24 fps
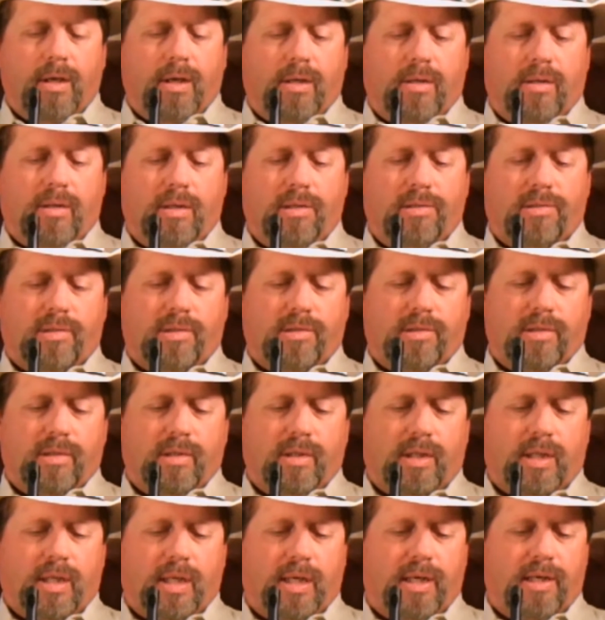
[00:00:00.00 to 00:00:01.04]
This is in
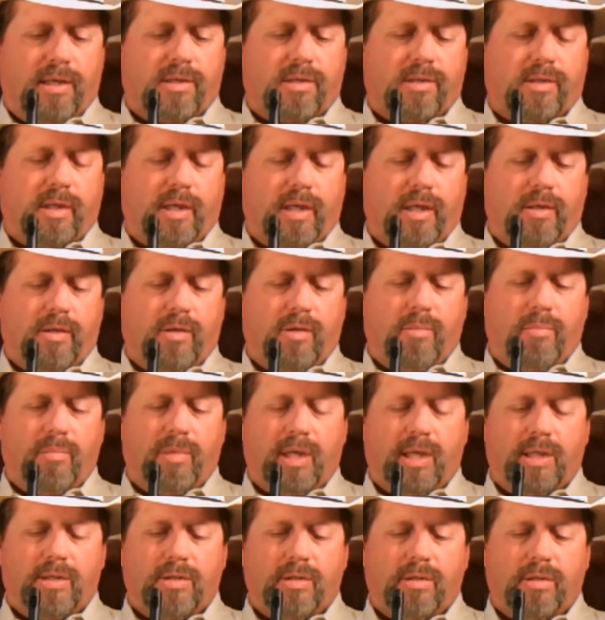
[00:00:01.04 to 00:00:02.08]
case they do
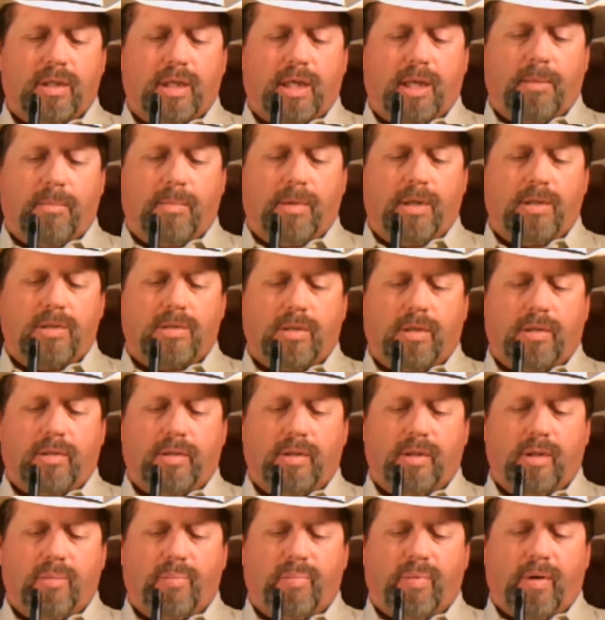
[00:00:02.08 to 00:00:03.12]
major damage on
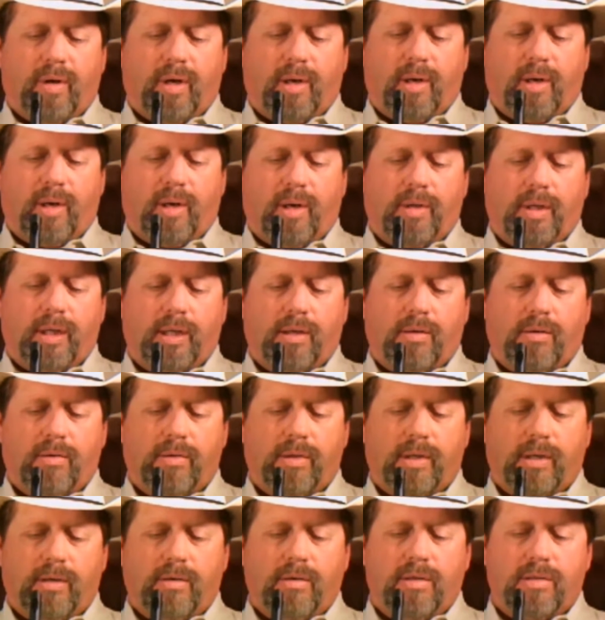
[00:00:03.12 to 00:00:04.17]
your property or
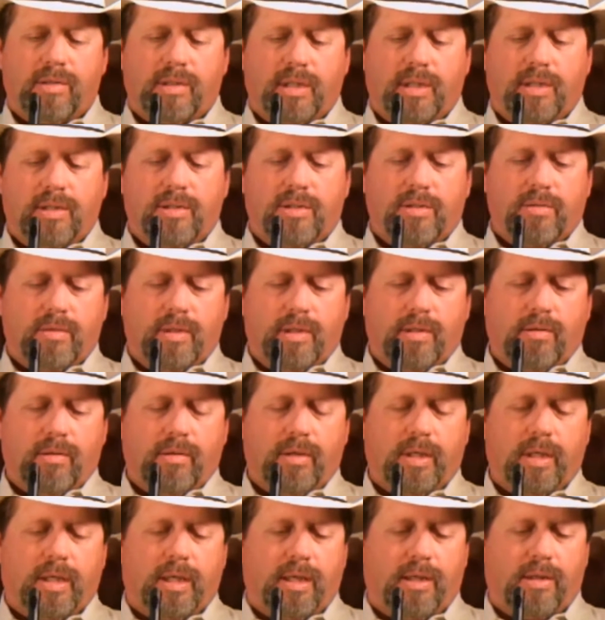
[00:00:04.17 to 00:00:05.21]
there is injury or
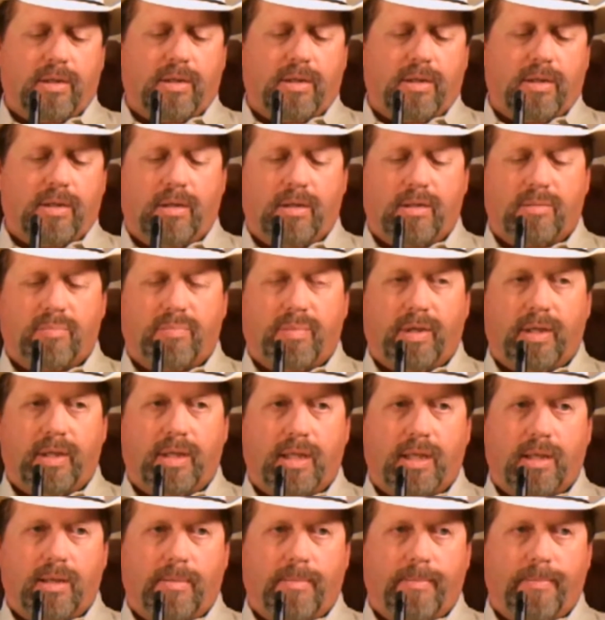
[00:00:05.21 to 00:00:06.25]
death caused by
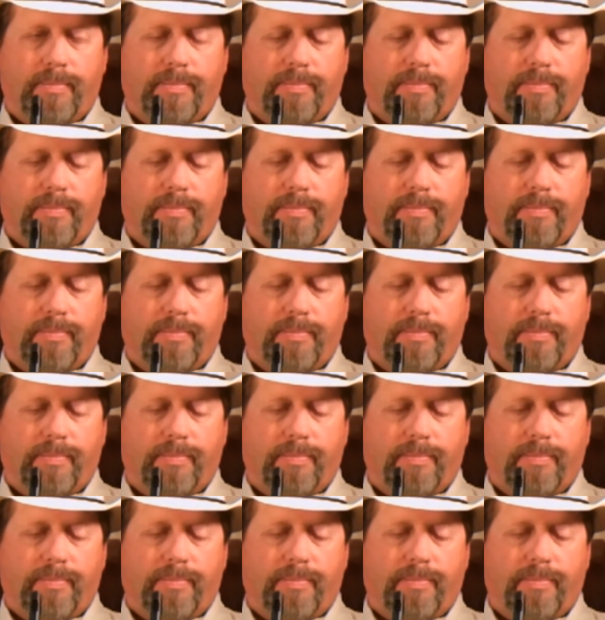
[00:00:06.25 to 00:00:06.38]
them.